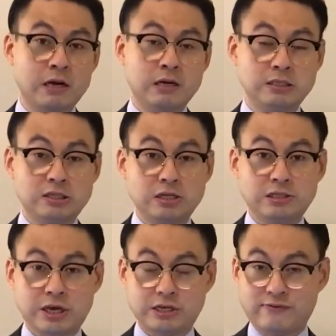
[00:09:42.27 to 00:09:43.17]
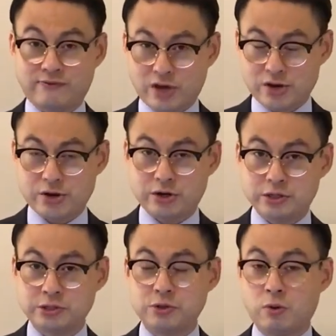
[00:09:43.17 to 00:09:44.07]
such as
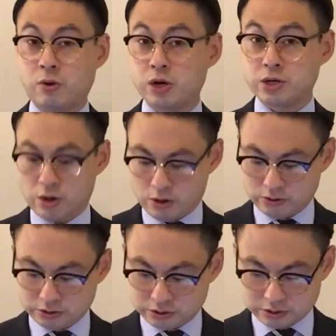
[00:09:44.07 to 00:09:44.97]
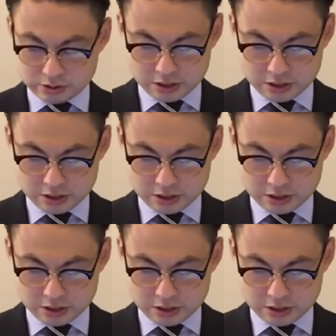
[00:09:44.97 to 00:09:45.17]
fingers or toes.